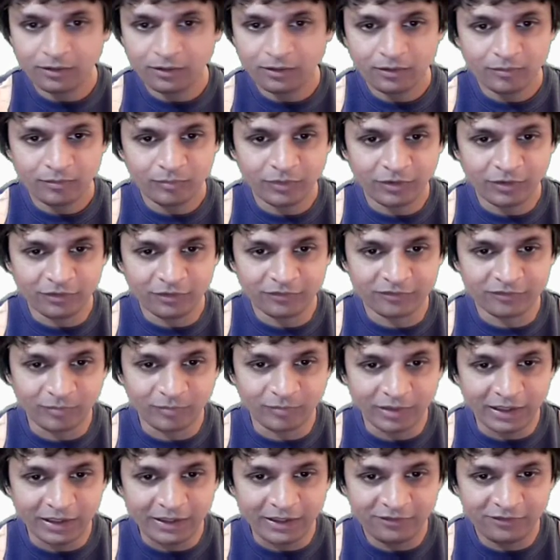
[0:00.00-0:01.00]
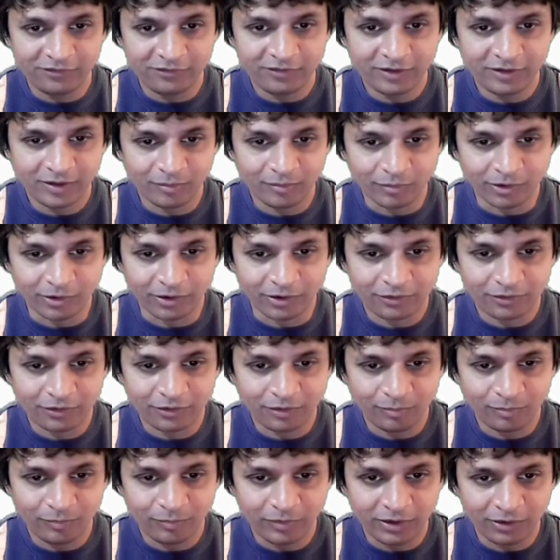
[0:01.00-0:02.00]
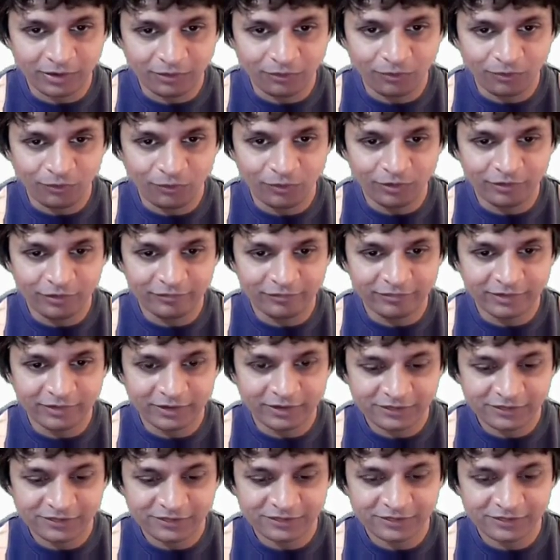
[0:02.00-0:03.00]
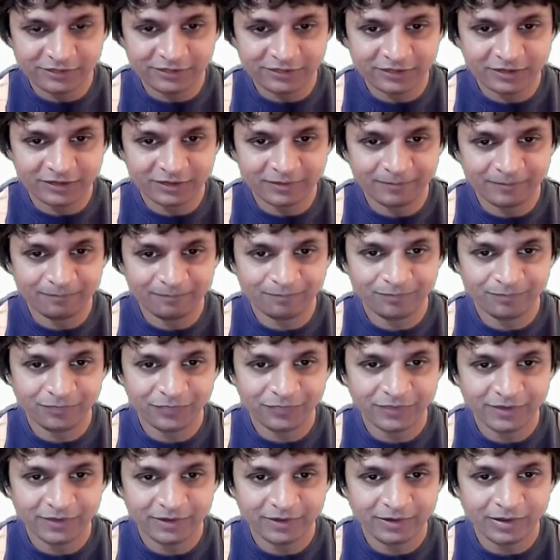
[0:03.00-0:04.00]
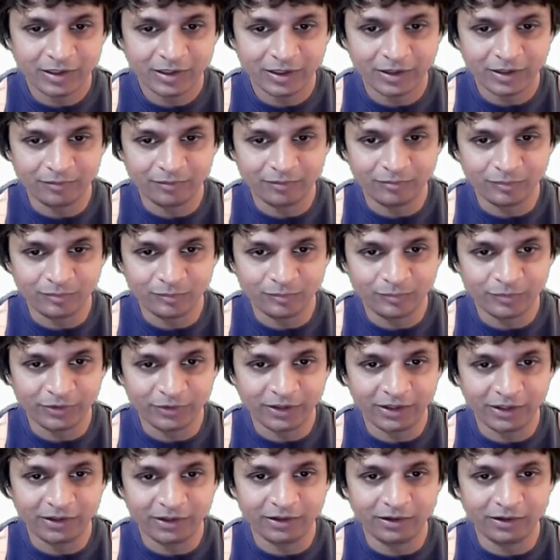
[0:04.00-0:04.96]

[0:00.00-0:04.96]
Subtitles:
Because I'm lazy, I'm going to copy all of this and put it in